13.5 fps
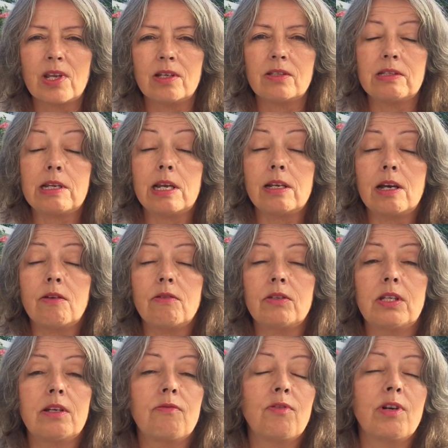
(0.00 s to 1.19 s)
stand out in the
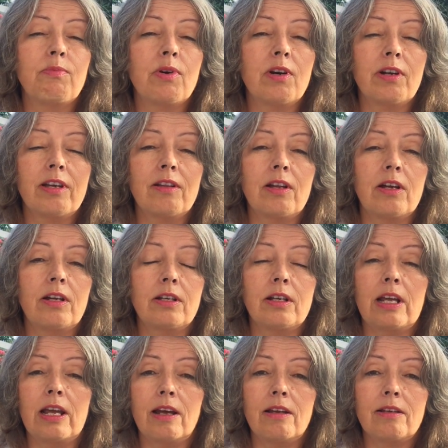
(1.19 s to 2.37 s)
Safeway parking lot
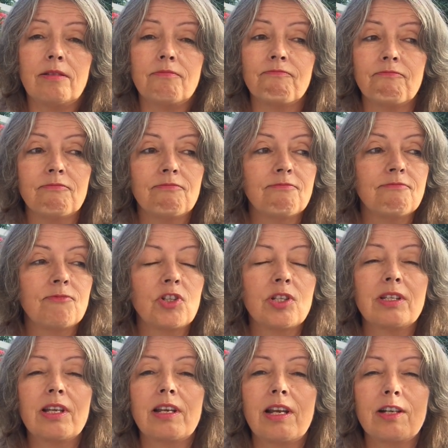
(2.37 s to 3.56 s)
and just
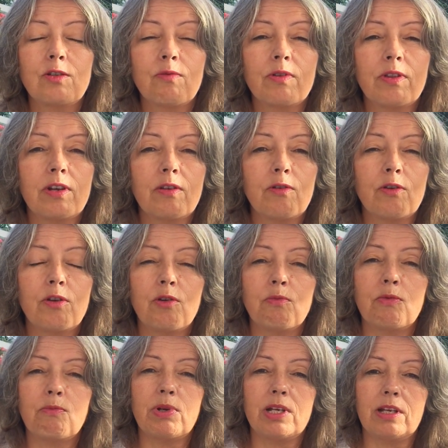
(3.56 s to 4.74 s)
connect with another
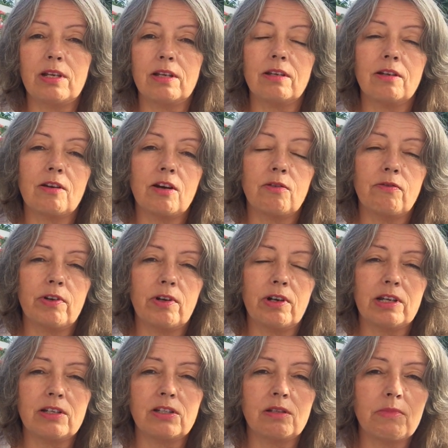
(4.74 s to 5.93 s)
human being on a very
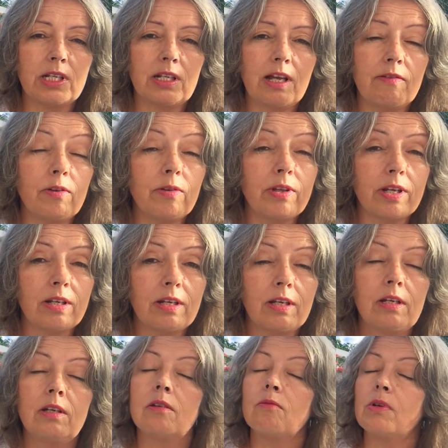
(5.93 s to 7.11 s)
intimate level that,
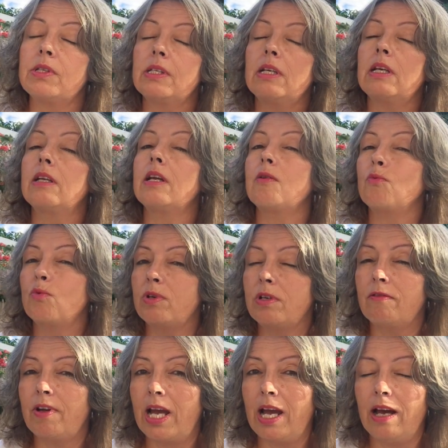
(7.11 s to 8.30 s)
once again, I wouldn't
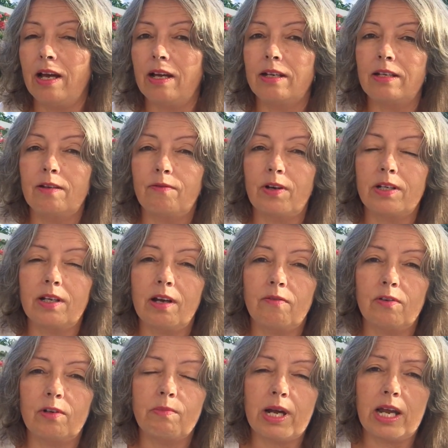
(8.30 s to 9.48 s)
have had if I'd
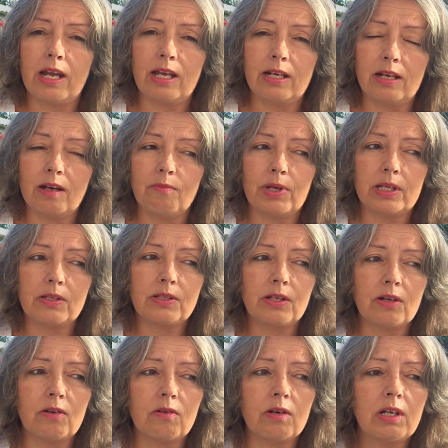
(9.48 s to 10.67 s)
covered my head up. And
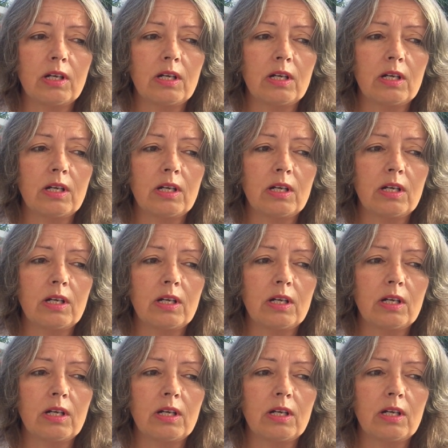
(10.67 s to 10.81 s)
so,